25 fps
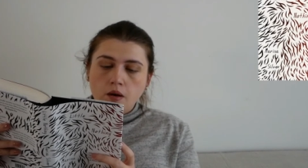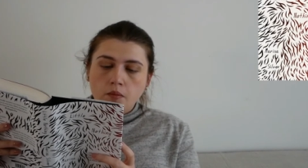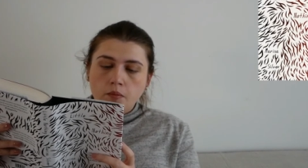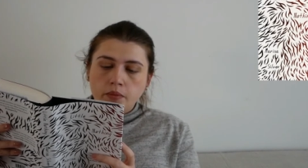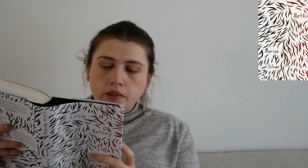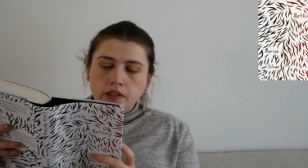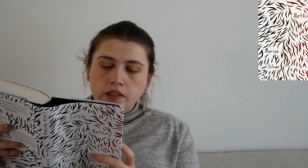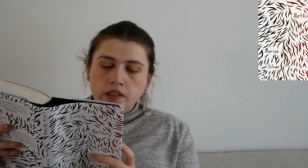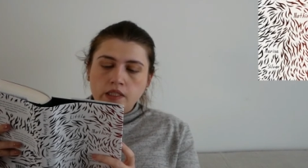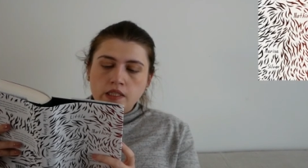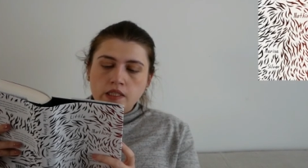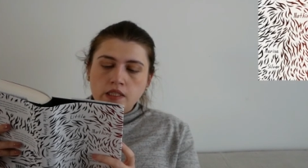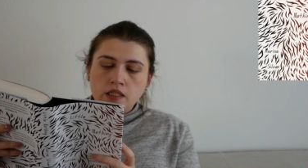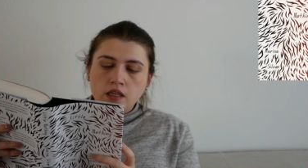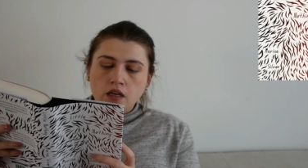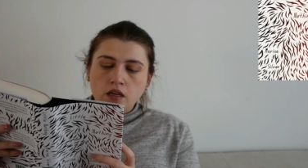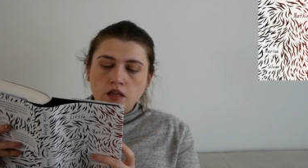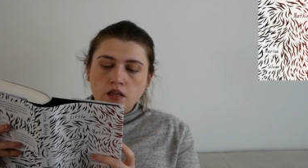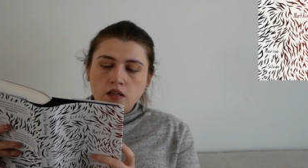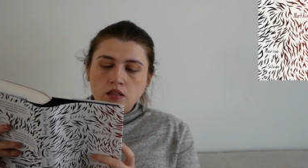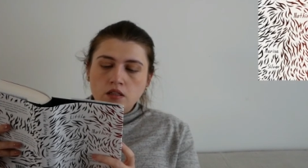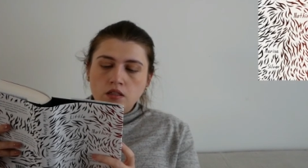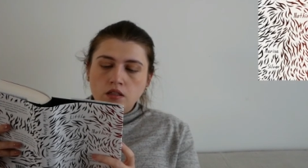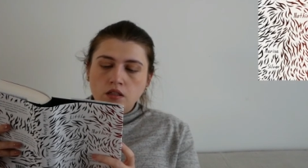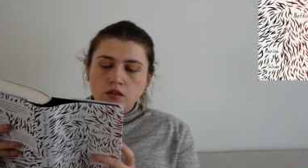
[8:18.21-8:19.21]
But the
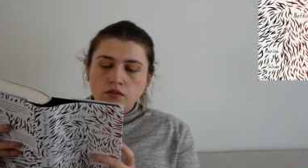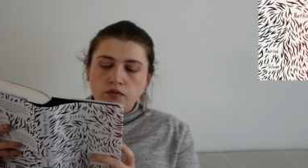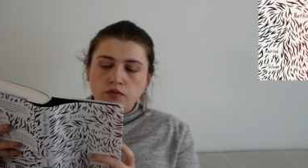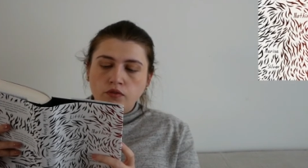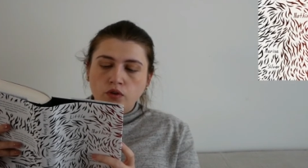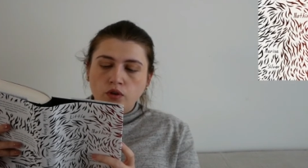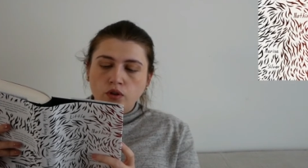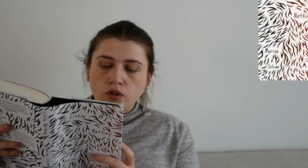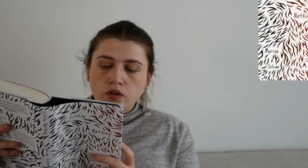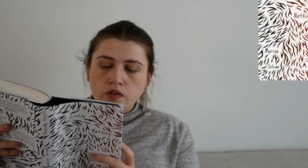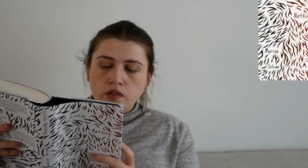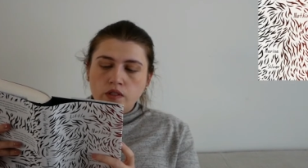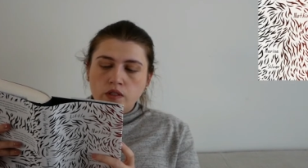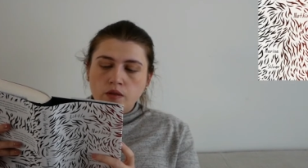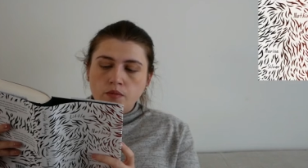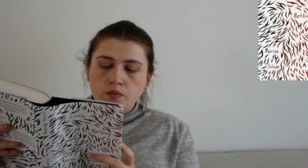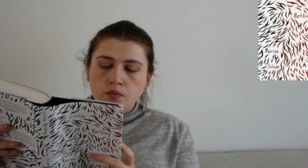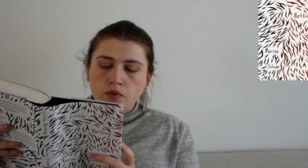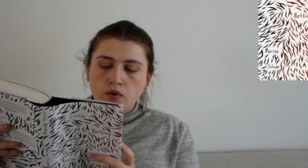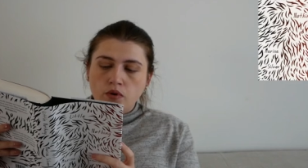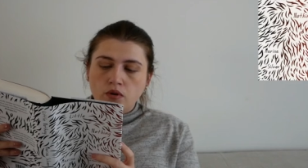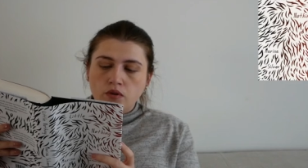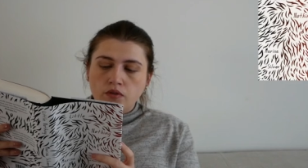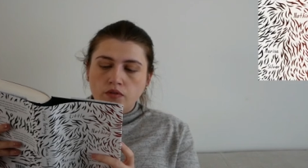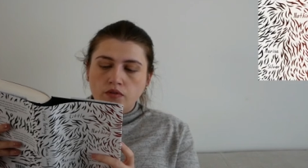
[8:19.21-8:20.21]
silence that follows the
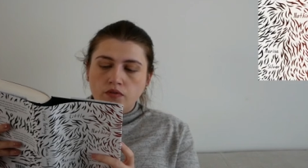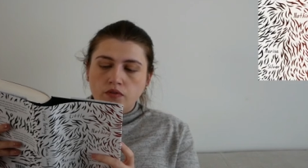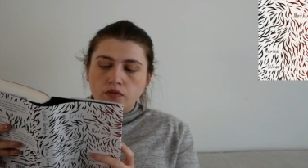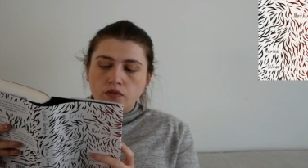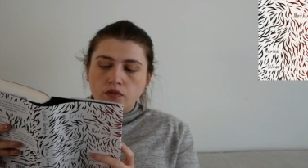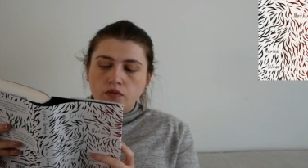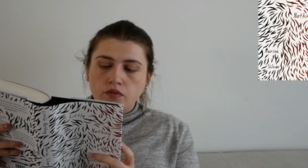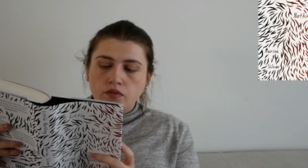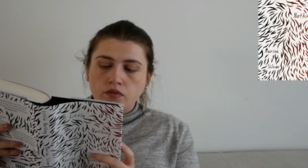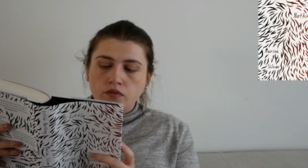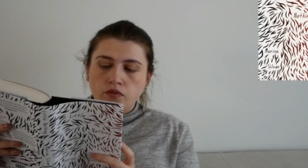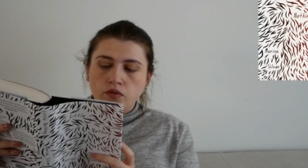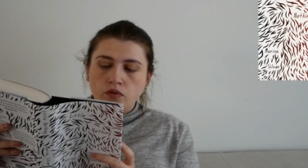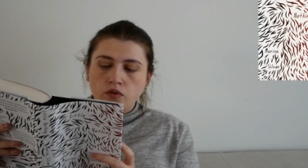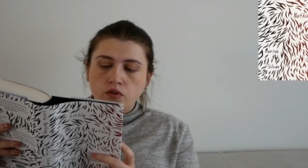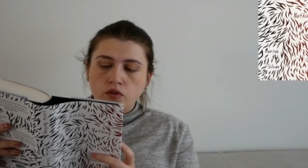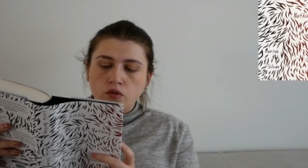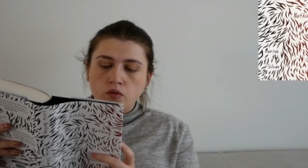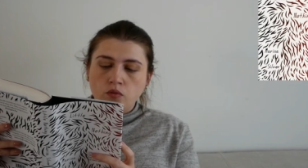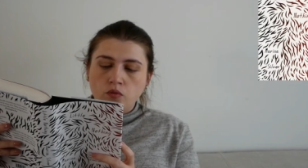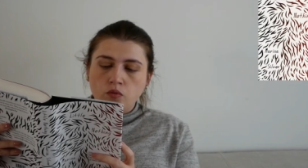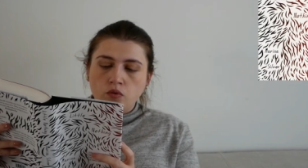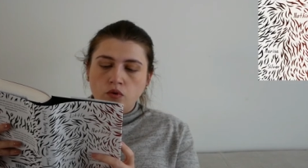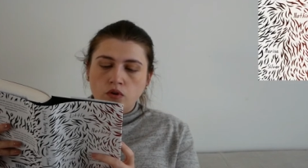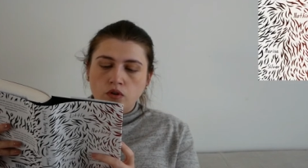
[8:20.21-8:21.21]
birth
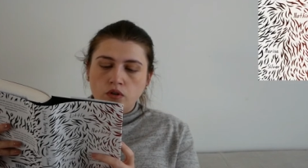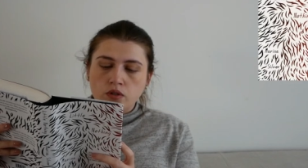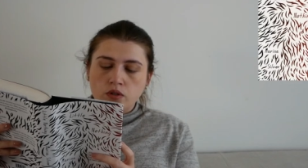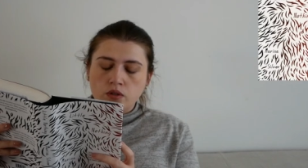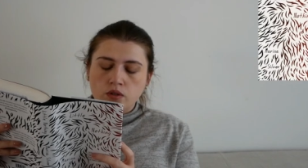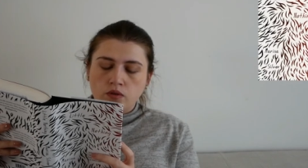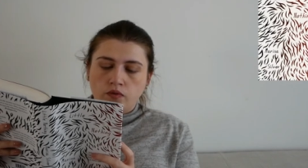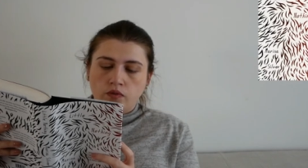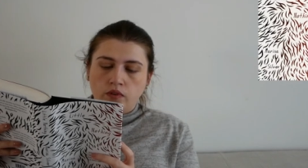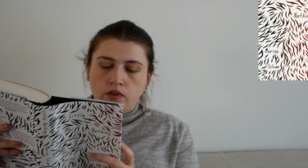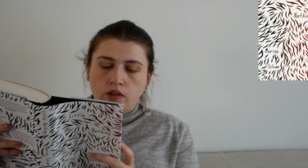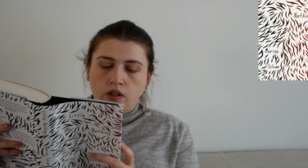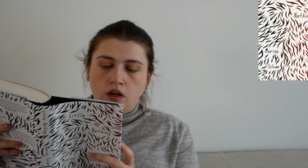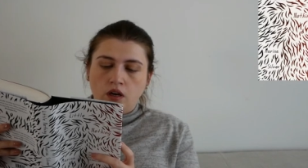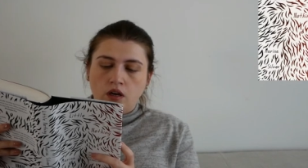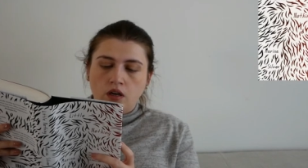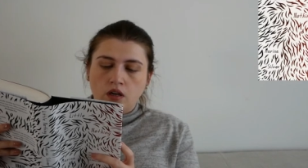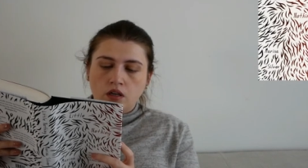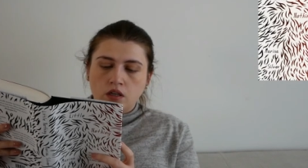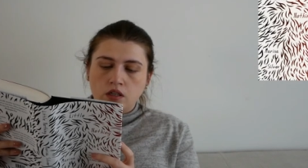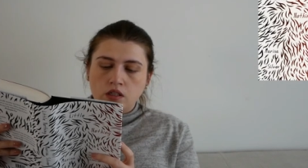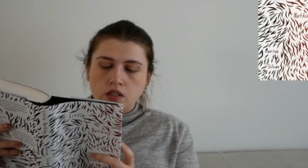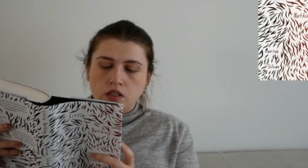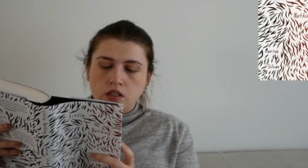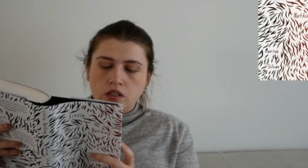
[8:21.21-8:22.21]
forewarns of
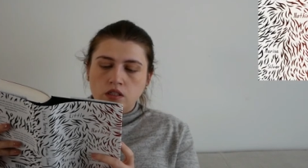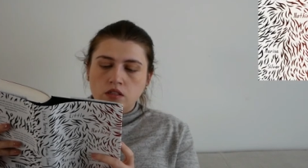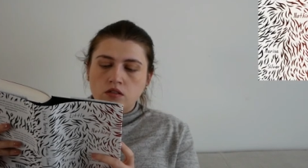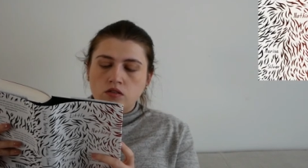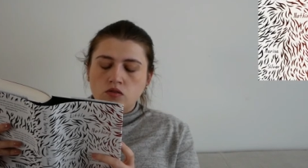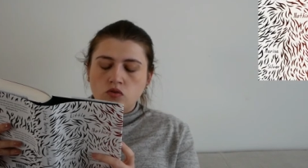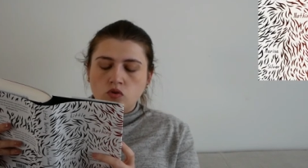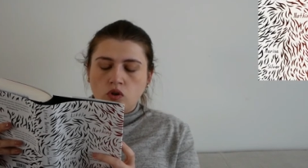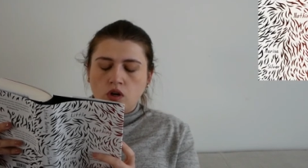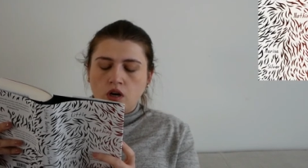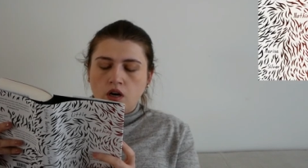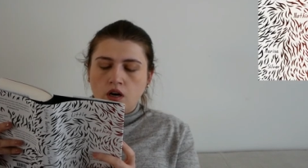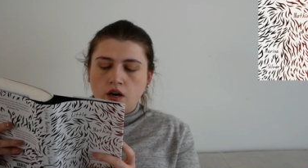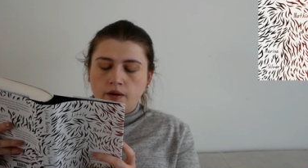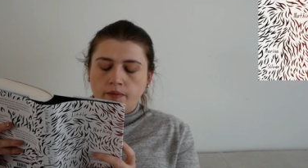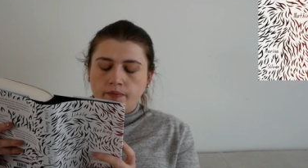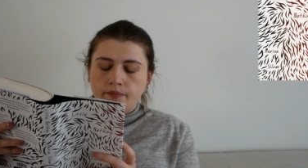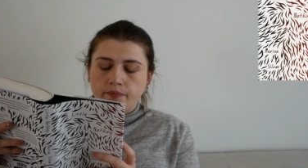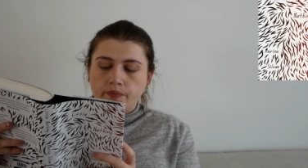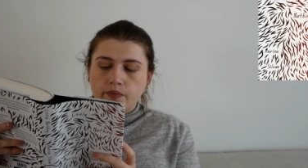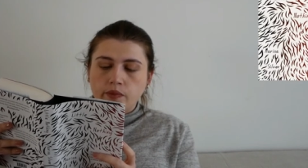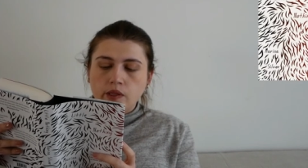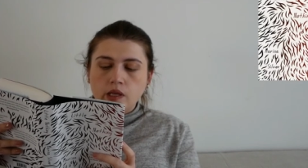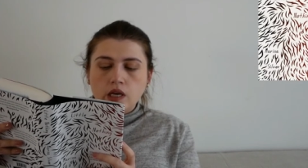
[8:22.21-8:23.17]
darker days to come.